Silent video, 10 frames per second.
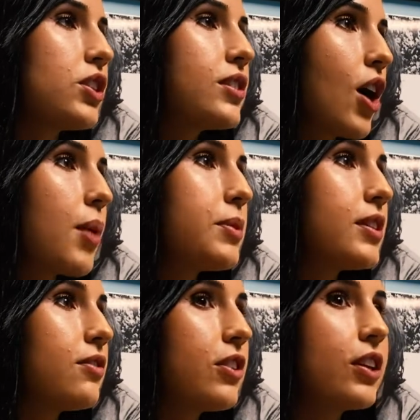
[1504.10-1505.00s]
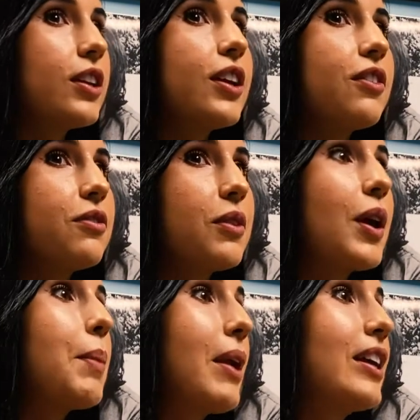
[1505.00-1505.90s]
is the opposite feeling of
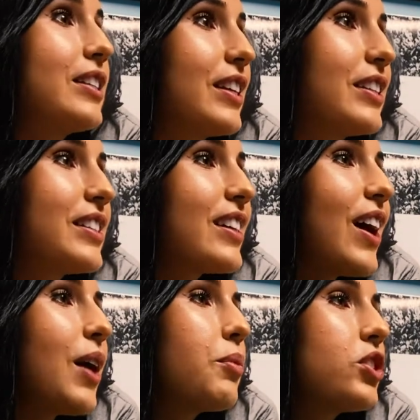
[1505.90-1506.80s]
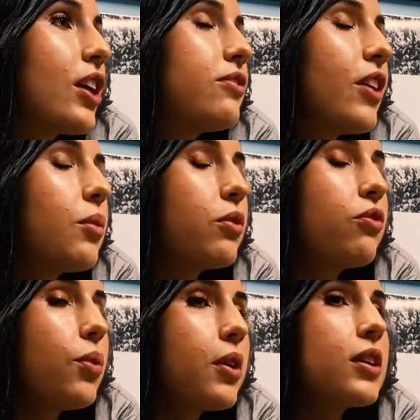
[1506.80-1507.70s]
abandoned, which I felt
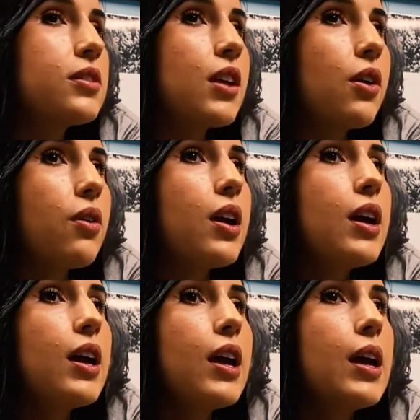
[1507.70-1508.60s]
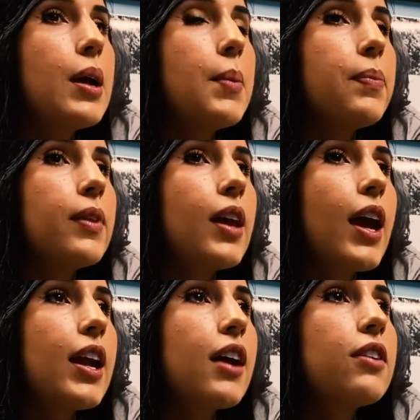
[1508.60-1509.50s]
before. So,
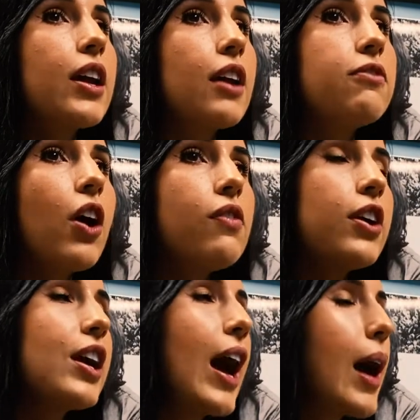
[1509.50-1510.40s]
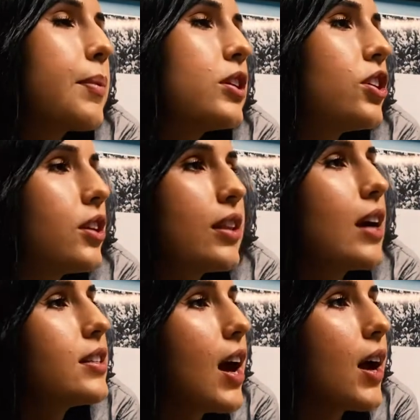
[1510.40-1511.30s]
and I felt very happy during
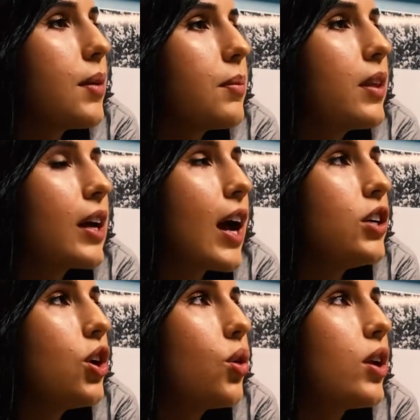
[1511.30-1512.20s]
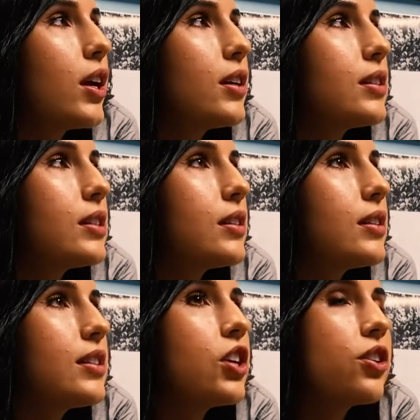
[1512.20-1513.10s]
that time. Like I noticed the
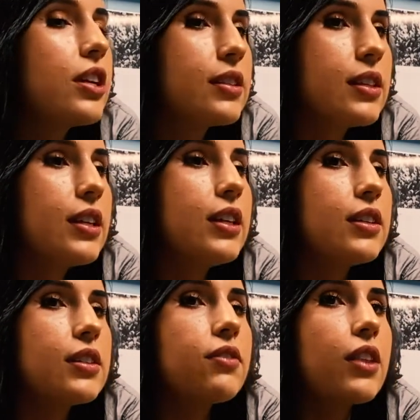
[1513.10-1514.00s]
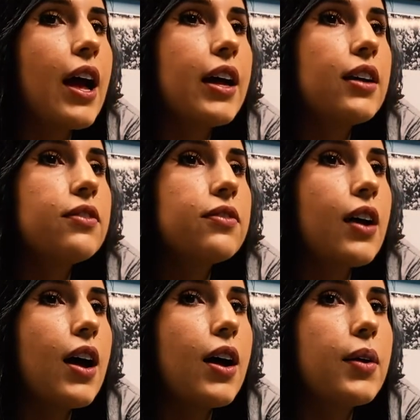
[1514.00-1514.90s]
synchronicities of life,
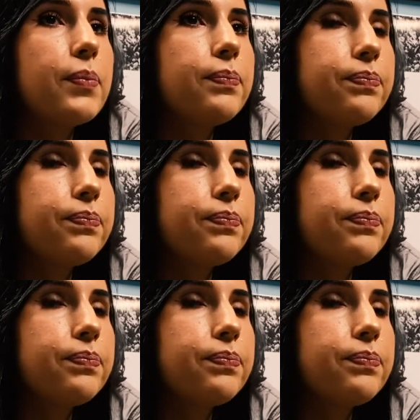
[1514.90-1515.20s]
and